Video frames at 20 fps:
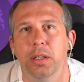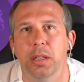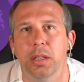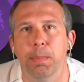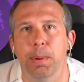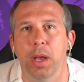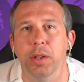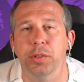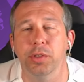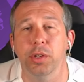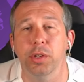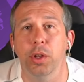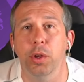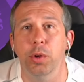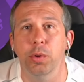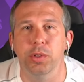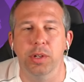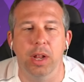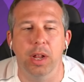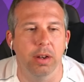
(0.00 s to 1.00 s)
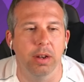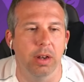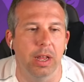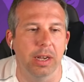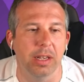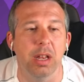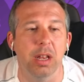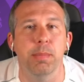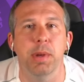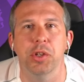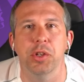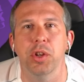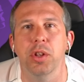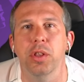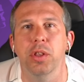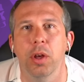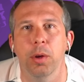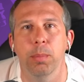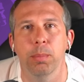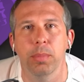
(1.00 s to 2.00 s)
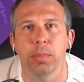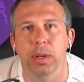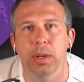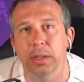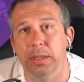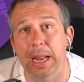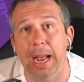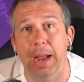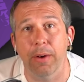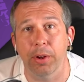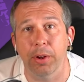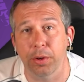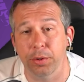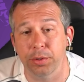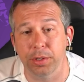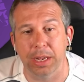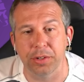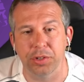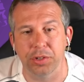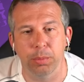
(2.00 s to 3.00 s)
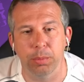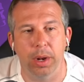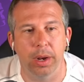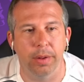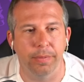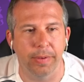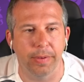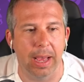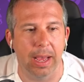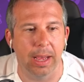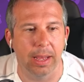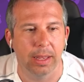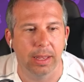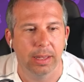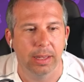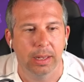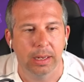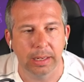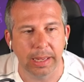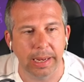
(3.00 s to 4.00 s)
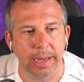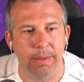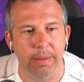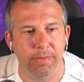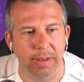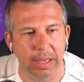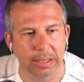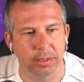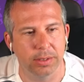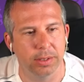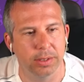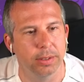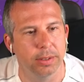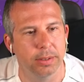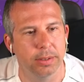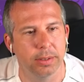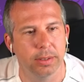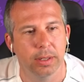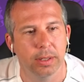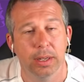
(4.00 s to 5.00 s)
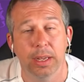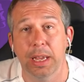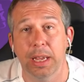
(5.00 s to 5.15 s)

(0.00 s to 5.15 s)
the person who's kind of like commissioned them, Gary, who's actually one of our lead investors,